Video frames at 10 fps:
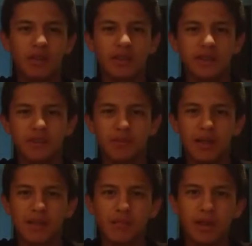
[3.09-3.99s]
and this is
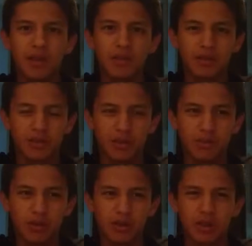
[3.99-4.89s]
my biology
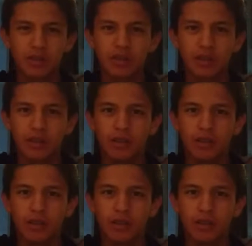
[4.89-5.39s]
project.